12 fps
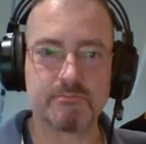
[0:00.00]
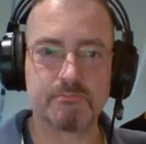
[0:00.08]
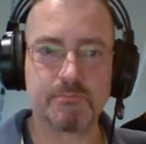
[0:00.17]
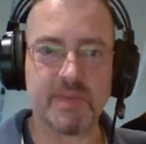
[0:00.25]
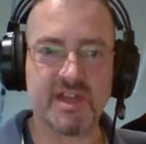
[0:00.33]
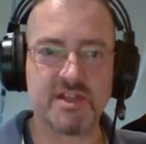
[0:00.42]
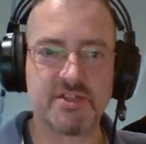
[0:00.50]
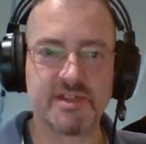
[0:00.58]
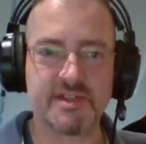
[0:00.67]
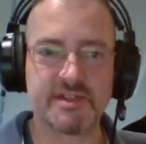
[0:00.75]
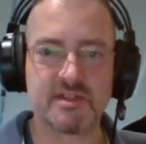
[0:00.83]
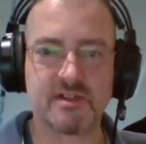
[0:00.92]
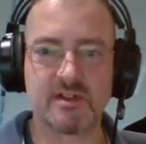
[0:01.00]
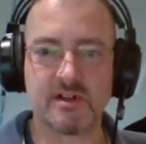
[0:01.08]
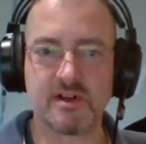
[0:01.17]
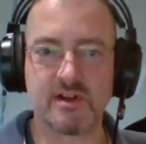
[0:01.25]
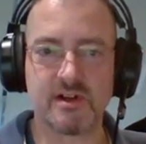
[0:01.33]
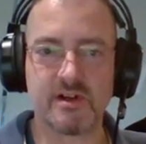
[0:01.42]
pages
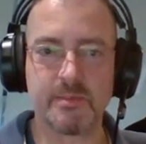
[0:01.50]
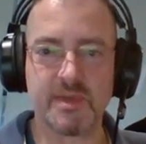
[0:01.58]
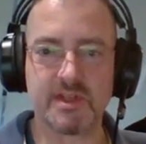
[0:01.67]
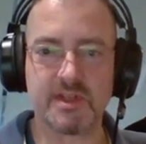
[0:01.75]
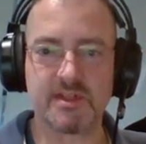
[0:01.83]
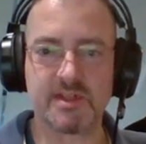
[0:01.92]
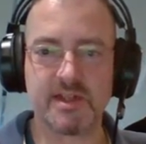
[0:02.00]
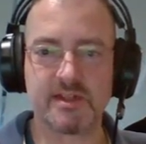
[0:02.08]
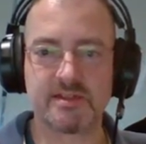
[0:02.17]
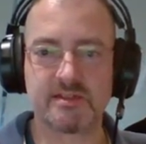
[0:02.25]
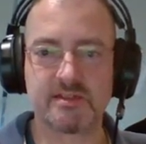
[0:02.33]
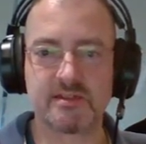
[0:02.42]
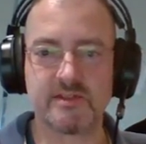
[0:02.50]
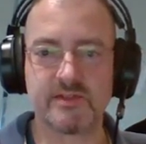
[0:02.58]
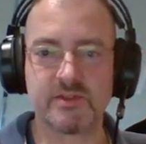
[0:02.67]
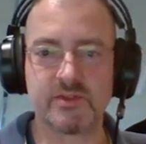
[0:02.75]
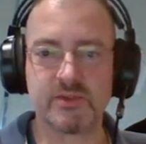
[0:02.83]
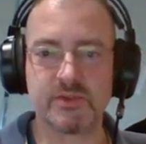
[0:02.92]
are being indexed,
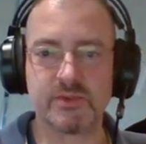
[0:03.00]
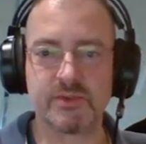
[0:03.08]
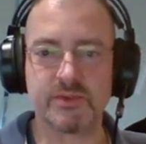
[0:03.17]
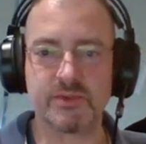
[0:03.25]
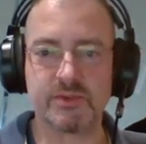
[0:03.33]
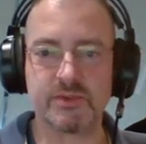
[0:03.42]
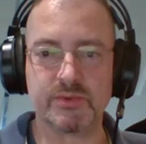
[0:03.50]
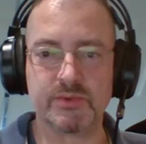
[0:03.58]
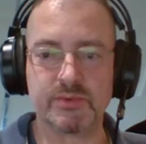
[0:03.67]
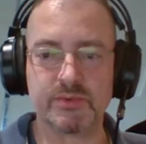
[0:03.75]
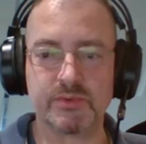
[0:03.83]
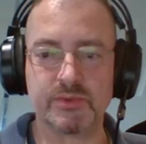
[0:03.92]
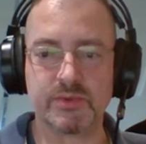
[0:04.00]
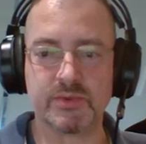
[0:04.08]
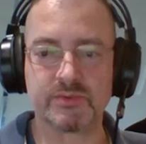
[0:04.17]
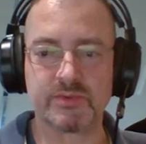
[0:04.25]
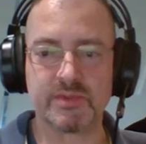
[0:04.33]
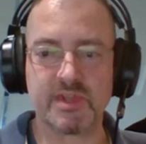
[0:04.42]
even though you
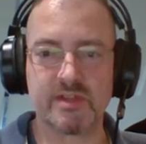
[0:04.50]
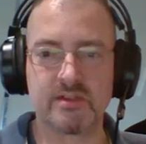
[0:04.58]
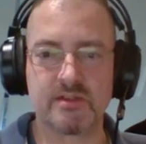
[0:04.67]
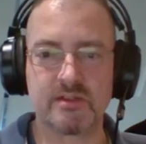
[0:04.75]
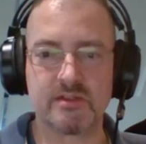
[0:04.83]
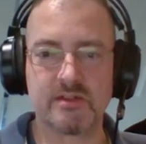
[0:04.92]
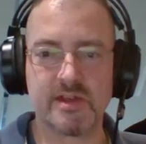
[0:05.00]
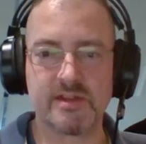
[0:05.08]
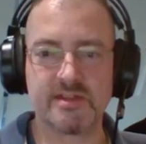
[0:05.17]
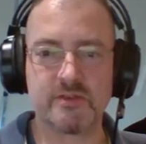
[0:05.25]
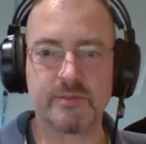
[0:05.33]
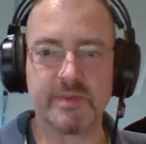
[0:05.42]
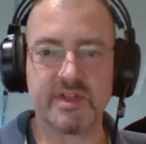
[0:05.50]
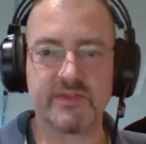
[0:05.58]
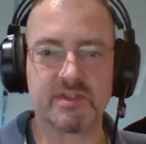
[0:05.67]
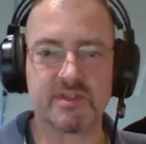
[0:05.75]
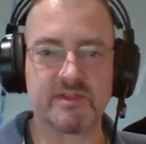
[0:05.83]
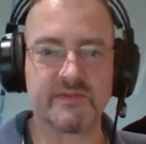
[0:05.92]
don't get the SEO
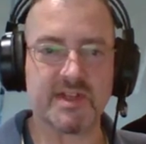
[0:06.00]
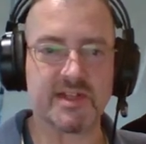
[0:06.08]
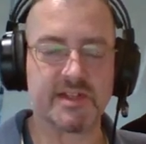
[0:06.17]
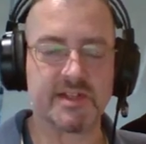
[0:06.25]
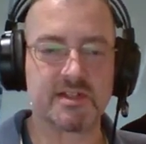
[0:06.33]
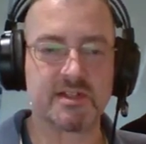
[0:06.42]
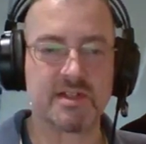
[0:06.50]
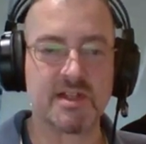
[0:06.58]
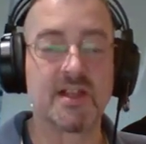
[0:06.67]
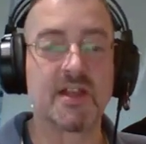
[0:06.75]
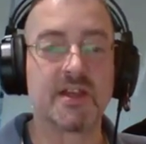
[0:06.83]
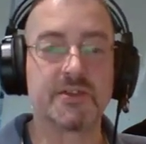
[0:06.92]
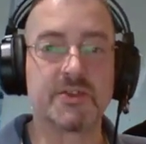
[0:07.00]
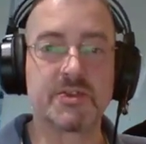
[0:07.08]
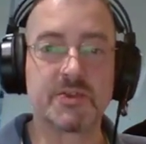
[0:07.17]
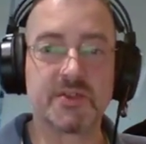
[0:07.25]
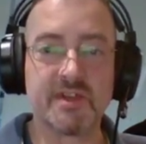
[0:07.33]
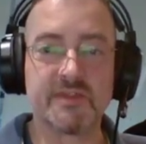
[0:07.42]
benefit of that link, you
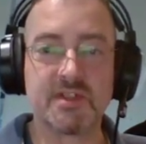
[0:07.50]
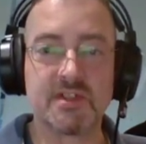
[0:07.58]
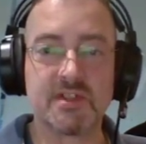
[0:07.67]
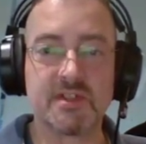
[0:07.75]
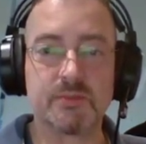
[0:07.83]
should definitely